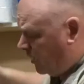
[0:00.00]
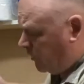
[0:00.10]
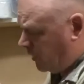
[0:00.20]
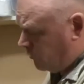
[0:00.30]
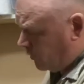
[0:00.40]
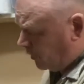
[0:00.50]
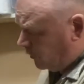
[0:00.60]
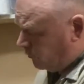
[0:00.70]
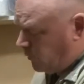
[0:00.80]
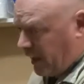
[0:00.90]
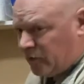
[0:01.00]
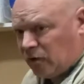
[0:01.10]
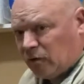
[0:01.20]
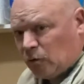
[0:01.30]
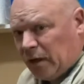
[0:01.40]
and then mill back the
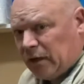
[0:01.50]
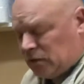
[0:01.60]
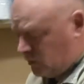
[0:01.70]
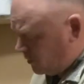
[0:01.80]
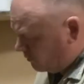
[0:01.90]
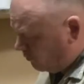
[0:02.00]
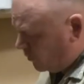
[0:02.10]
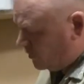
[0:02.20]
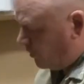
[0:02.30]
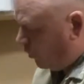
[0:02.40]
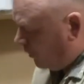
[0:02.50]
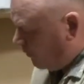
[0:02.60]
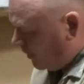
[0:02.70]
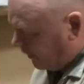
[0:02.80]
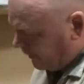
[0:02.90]
other way and just slowly
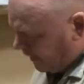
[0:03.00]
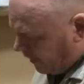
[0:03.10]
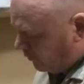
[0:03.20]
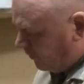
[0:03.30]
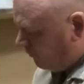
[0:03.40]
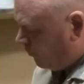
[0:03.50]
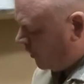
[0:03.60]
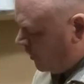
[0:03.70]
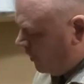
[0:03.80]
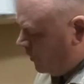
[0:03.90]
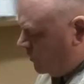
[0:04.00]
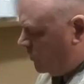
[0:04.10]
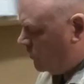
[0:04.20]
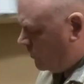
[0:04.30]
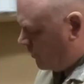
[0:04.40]
mill it down
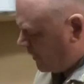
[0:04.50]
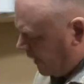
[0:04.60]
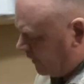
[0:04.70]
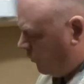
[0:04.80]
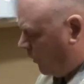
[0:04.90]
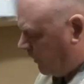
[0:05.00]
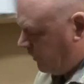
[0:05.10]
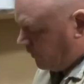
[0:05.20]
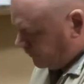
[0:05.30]
to exactly where I need it.